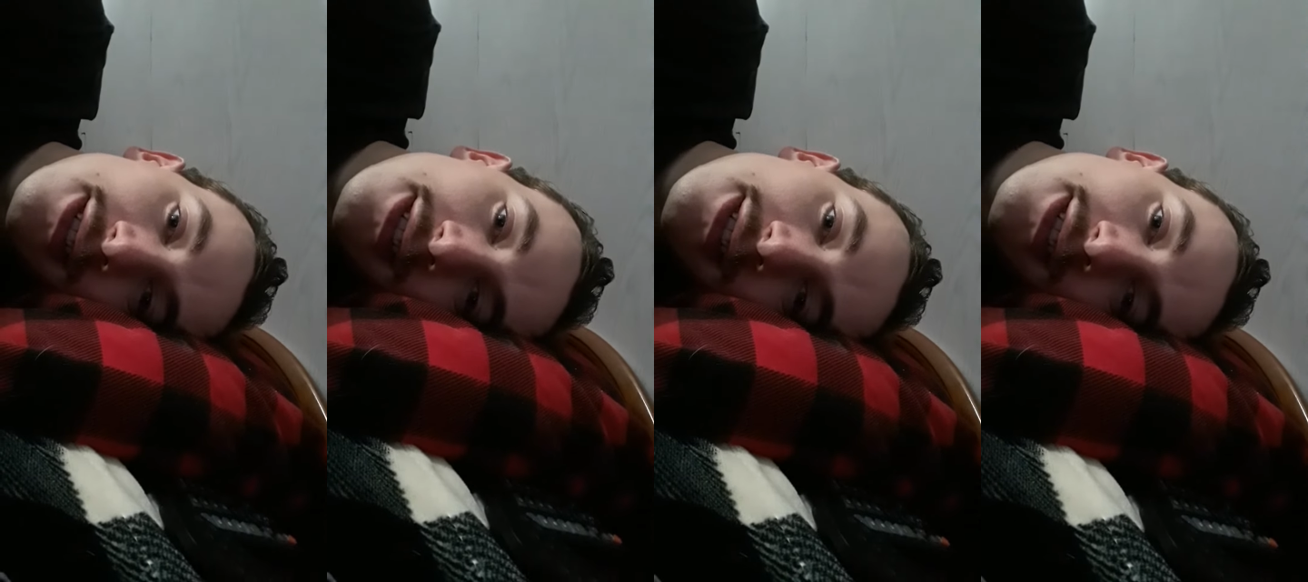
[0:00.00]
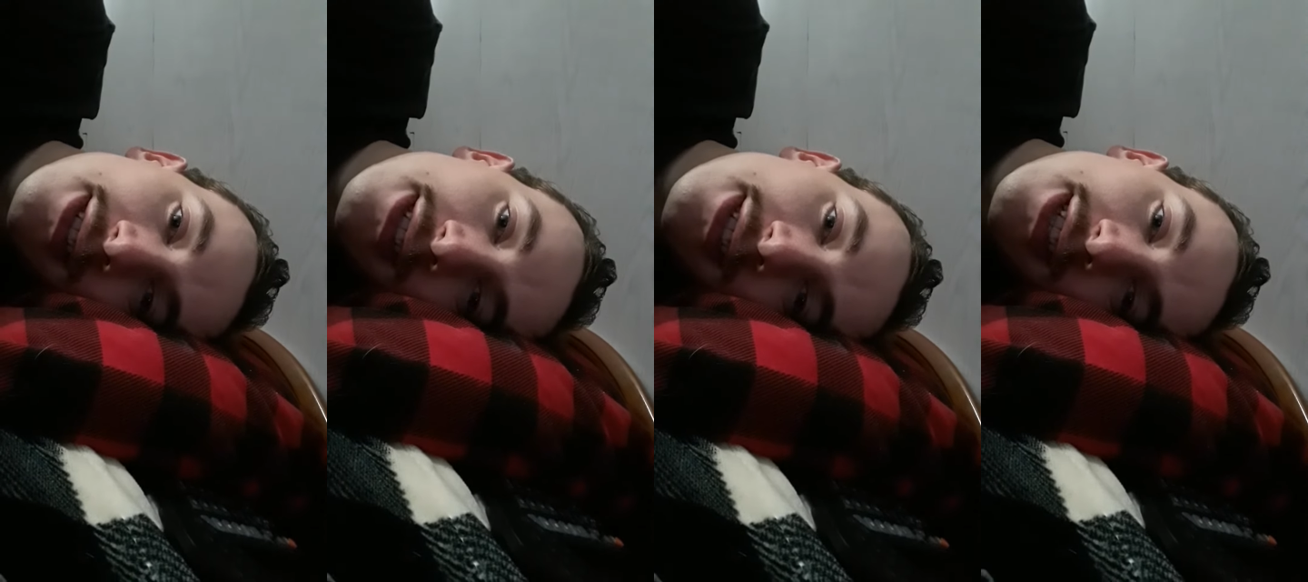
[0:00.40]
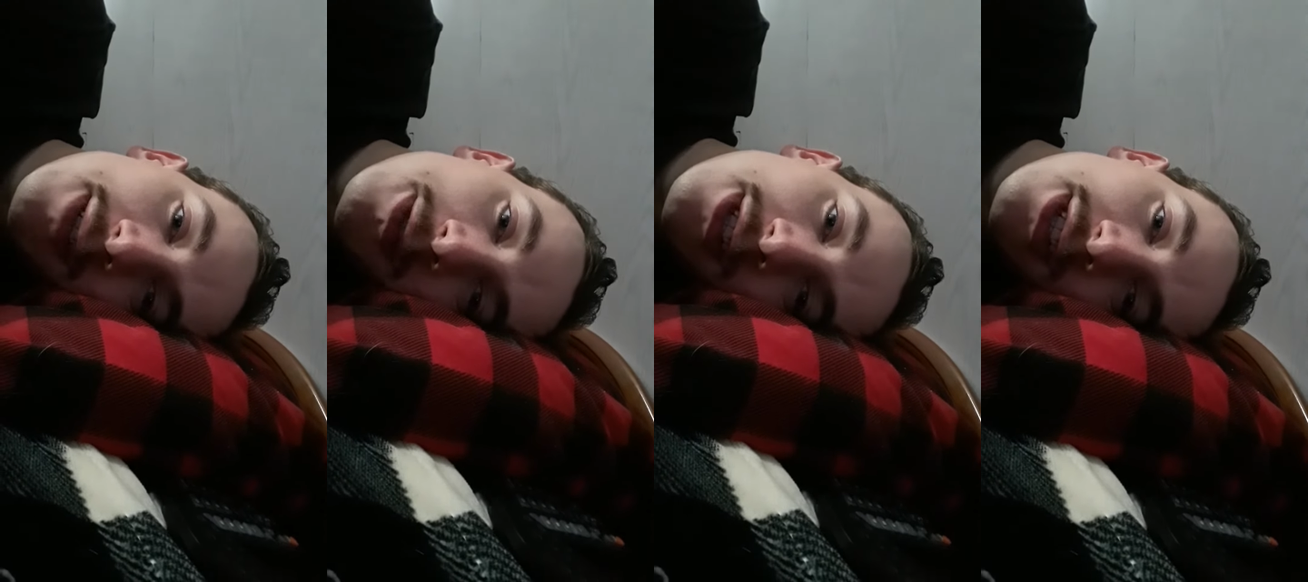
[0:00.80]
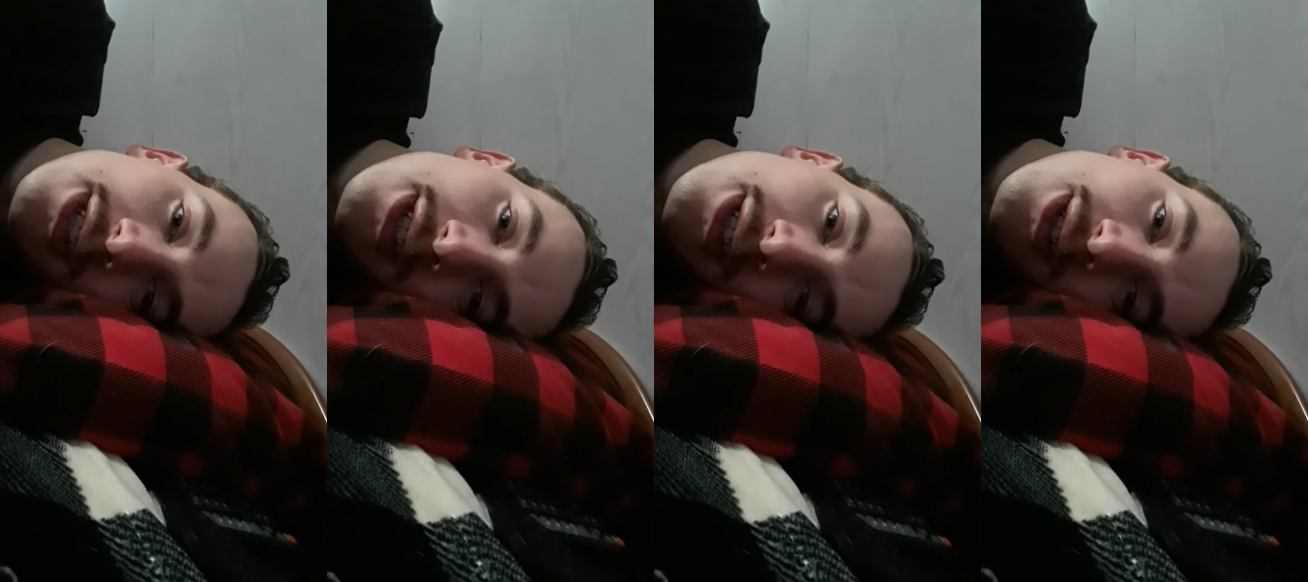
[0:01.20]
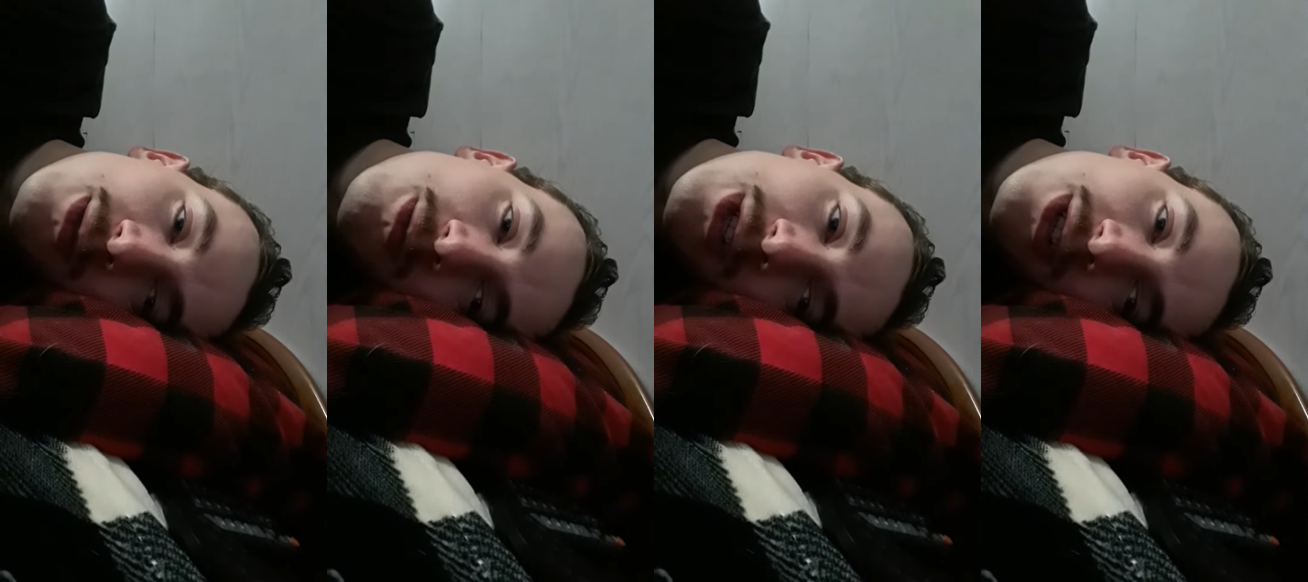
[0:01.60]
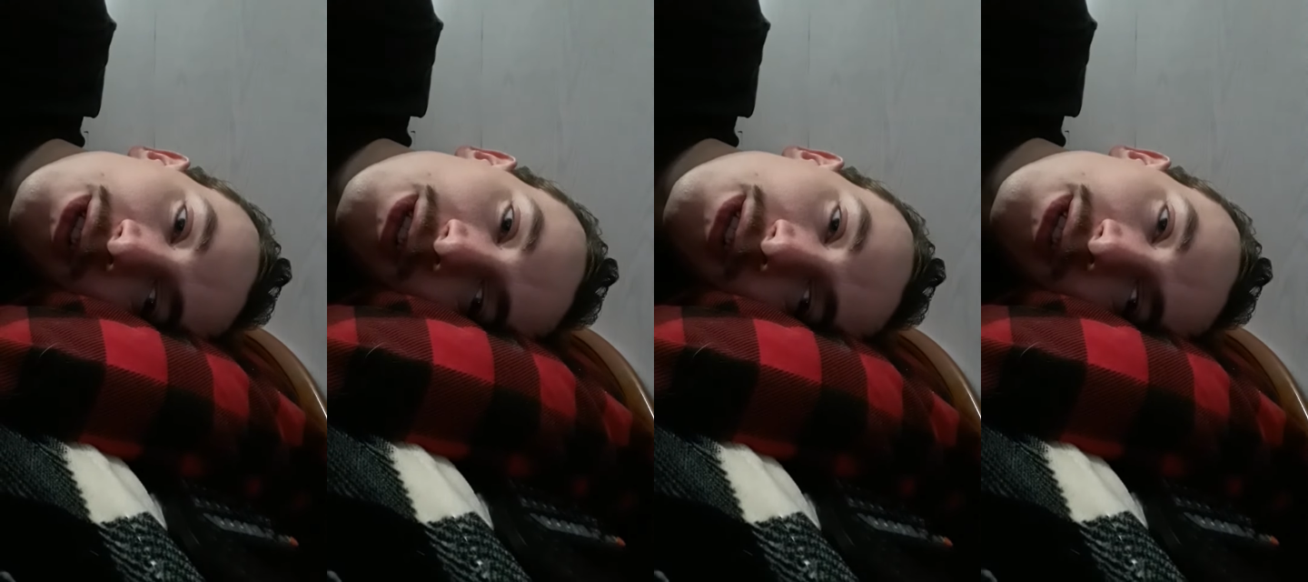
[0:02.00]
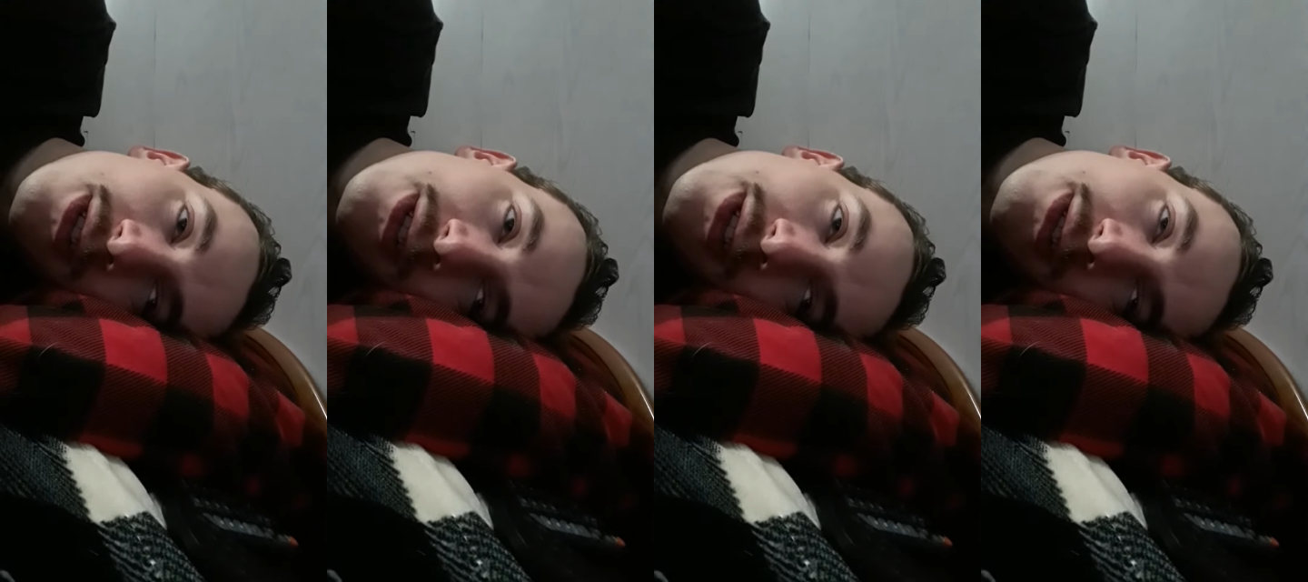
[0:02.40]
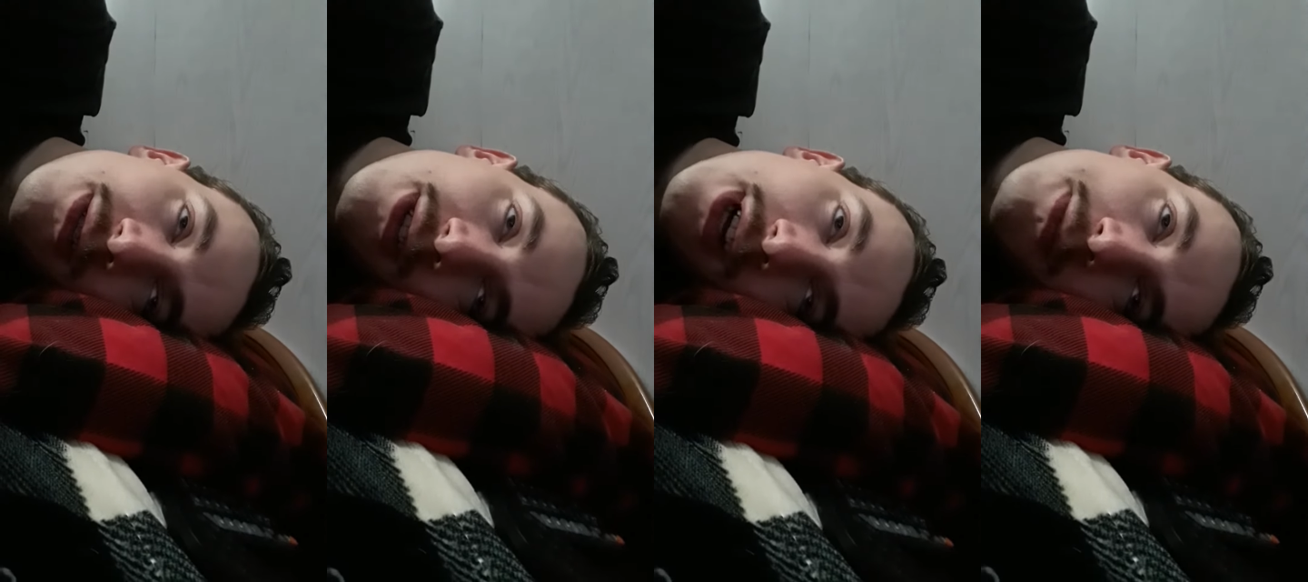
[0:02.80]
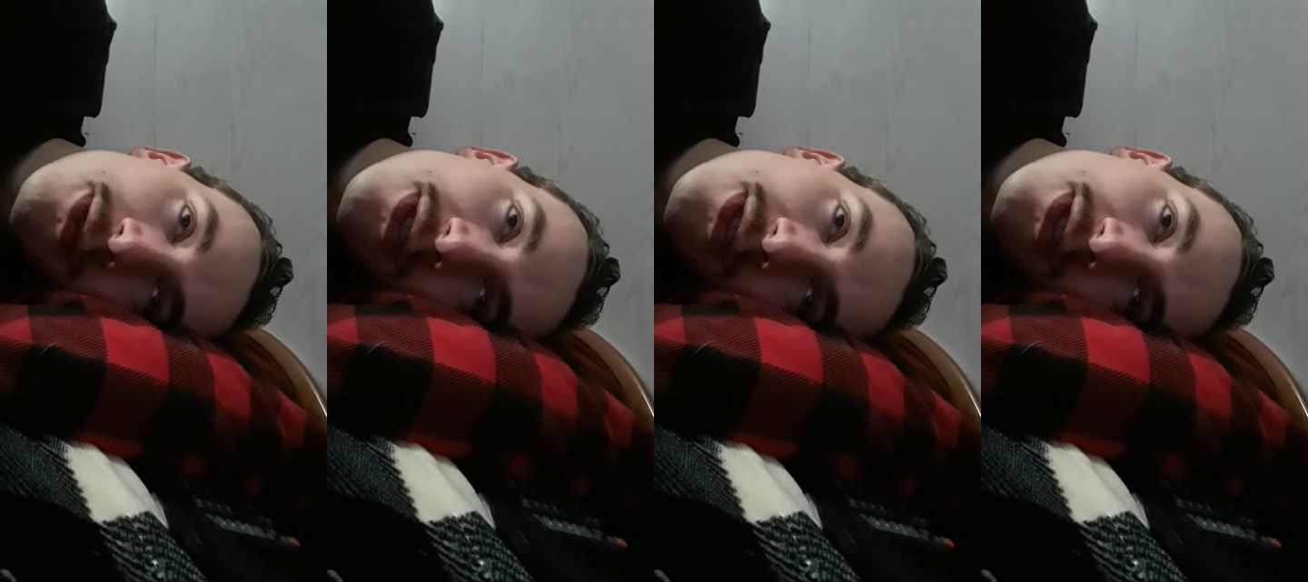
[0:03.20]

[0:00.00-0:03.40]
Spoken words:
[unreadable: no face in view]